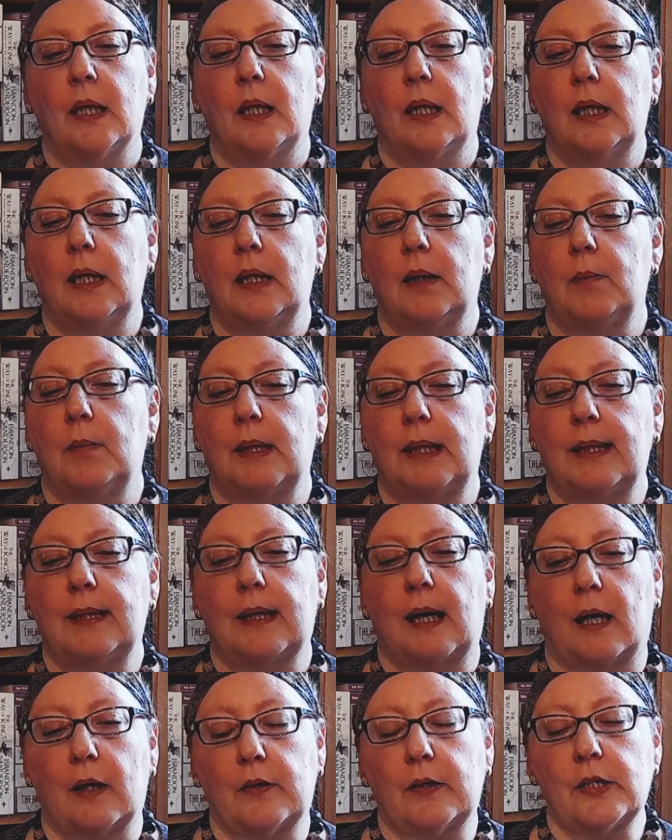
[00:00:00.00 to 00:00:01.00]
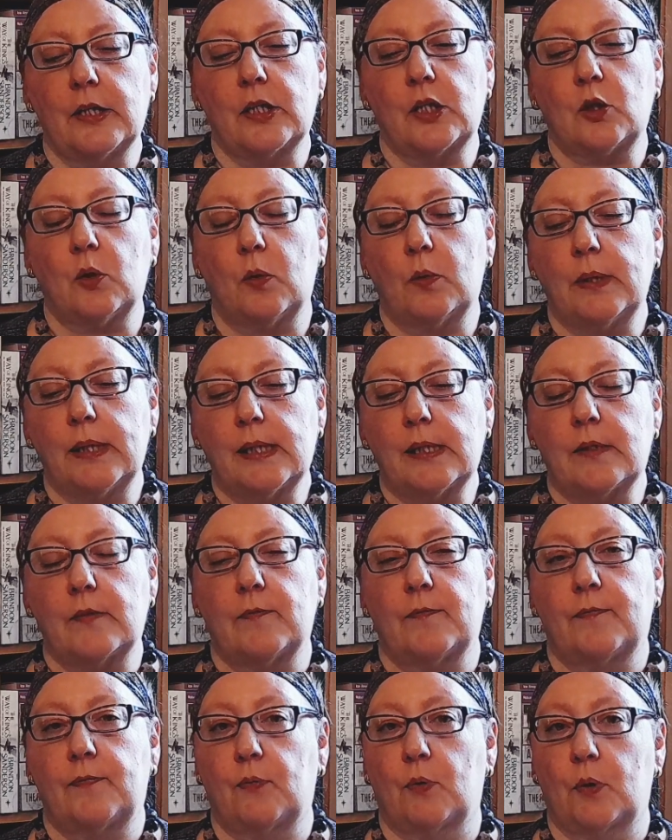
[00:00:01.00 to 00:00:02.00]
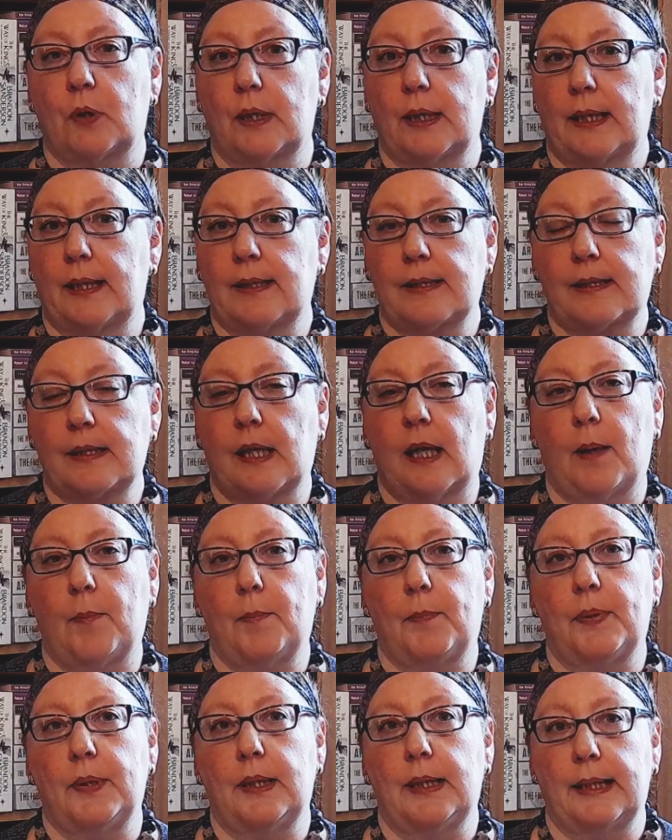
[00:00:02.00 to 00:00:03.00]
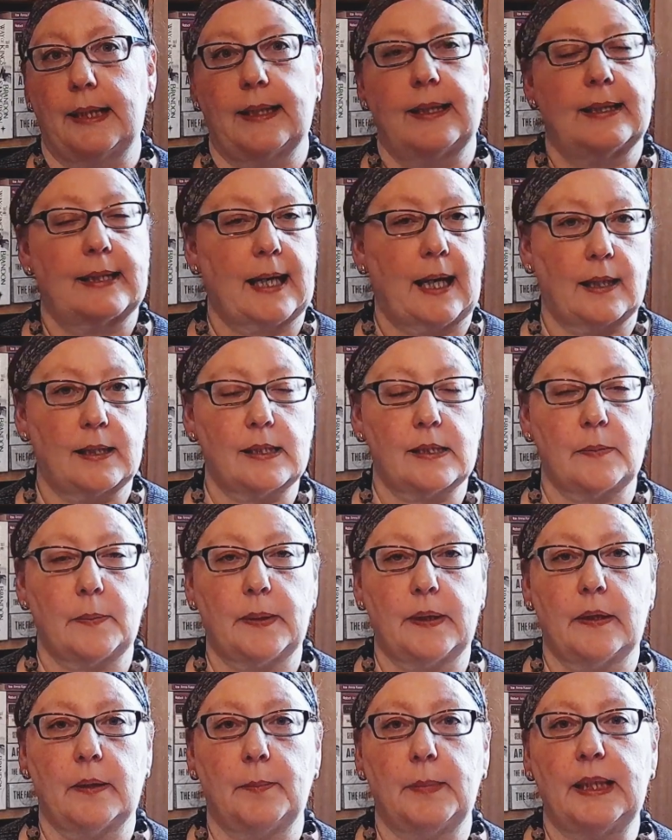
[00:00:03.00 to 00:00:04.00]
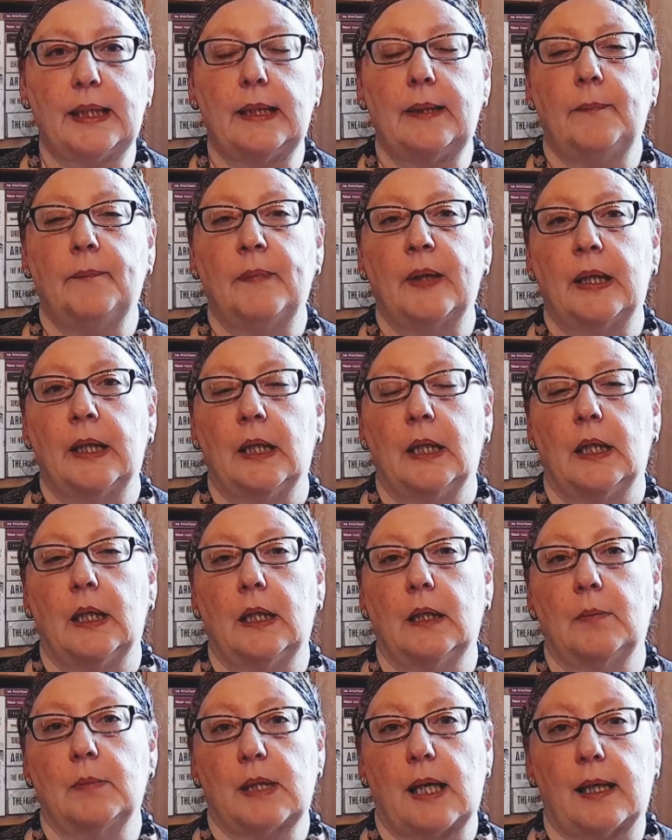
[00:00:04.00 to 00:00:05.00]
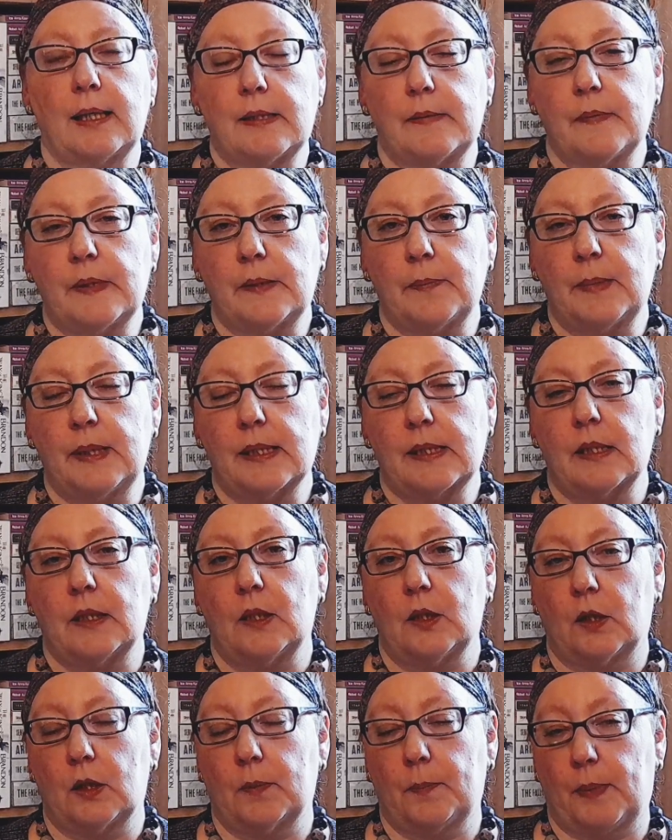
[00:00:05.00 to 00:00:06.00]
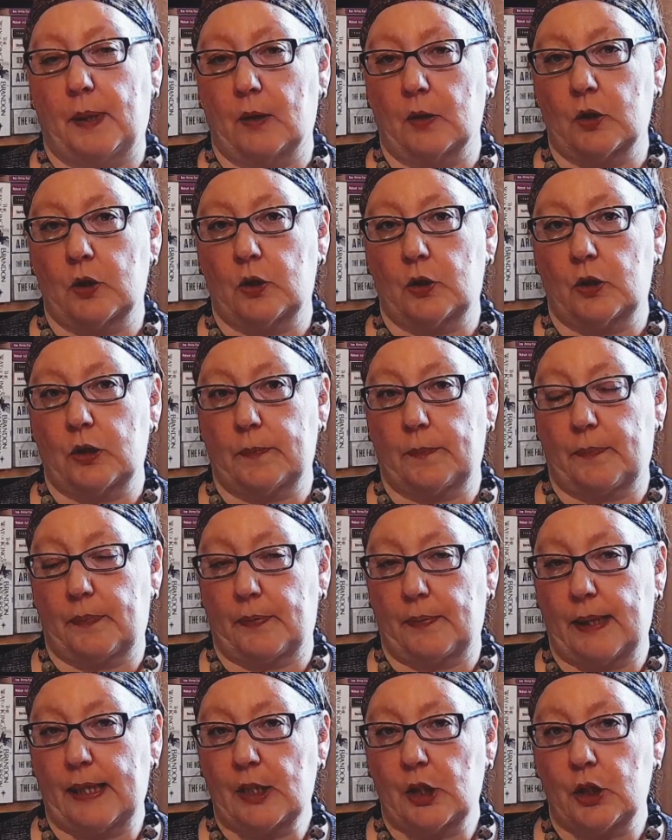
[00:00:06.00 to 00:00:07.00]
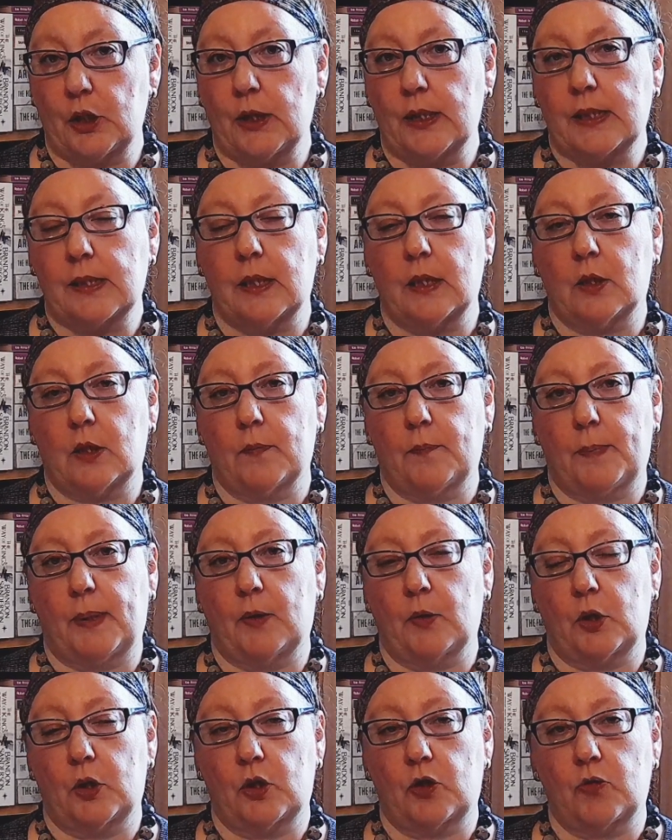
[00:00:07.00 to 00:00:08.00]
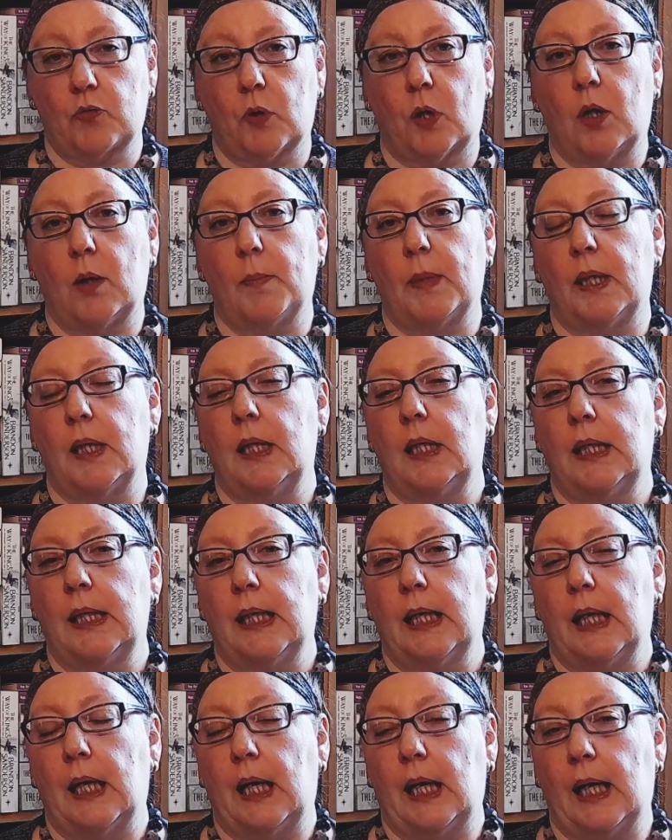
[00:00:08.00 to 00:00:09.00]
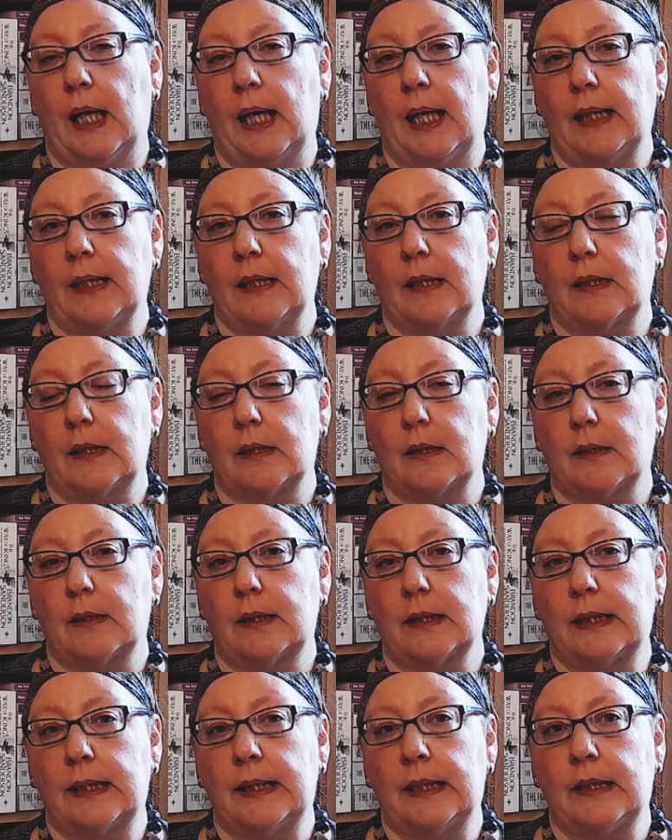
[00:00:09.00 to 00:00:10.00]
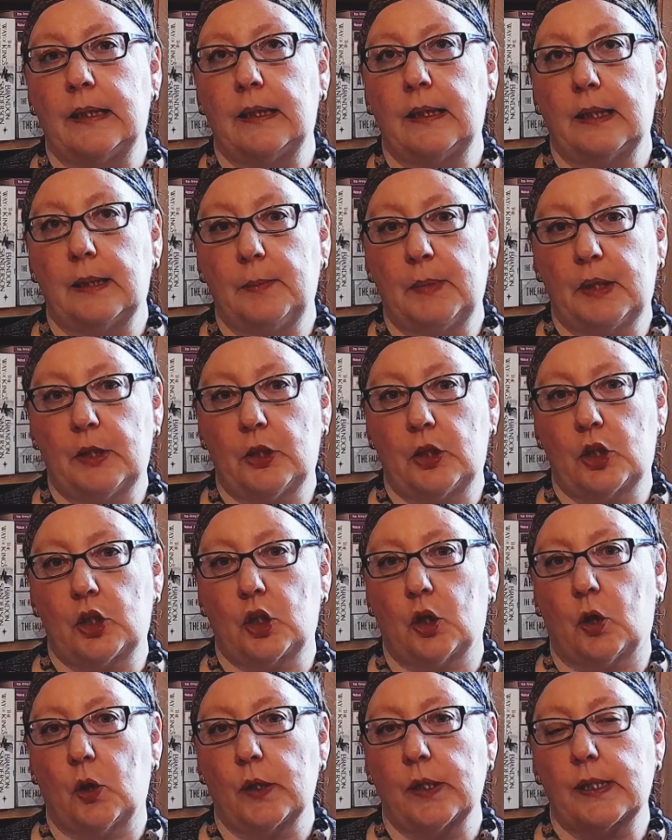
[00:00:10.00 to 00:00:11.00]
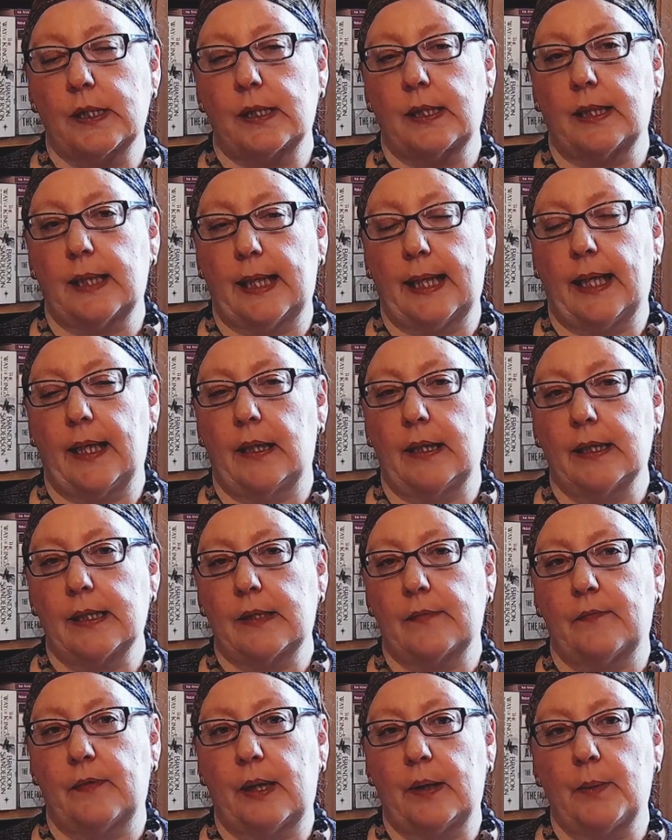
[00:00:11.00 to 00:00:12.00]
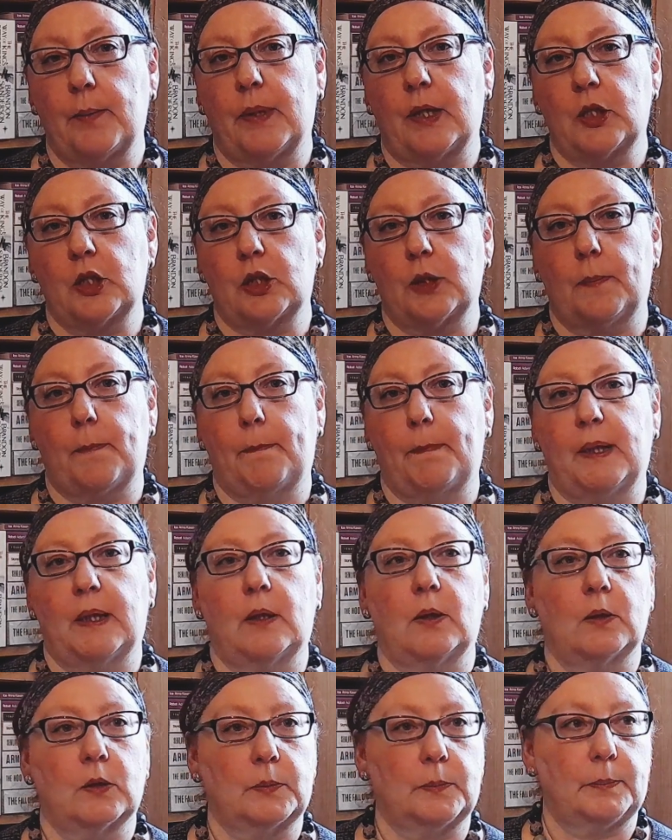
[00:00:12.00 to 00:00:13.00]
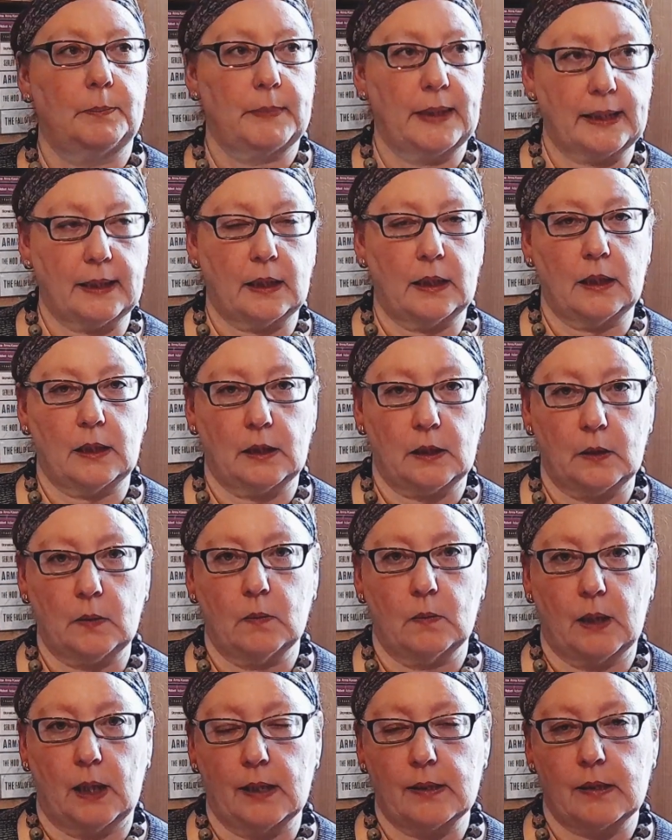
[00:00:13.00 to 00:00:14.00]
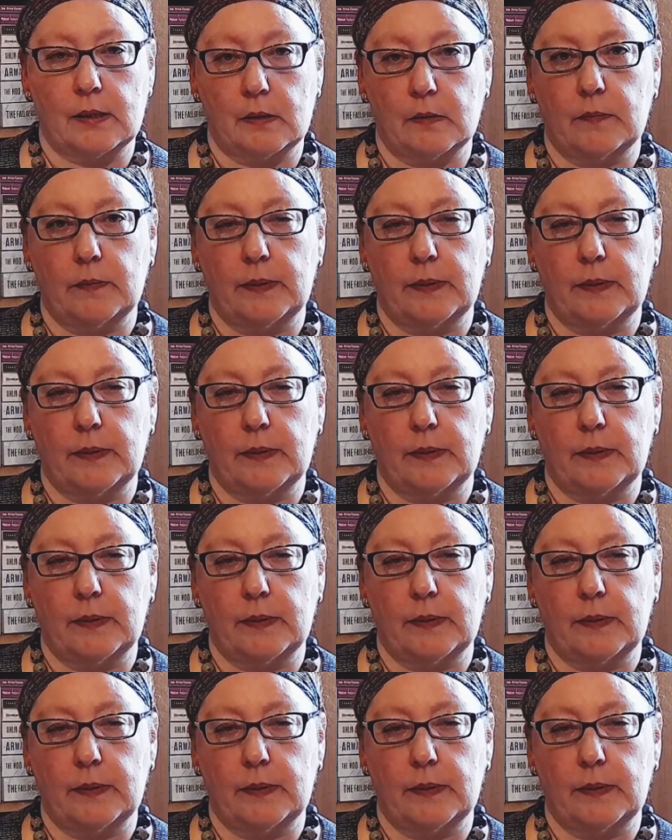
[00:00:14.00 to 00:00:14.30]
In other stories, for example, in Dance With Me is a lot about depression. It's a lot about trauma. And the limited choice there is very much about making you as the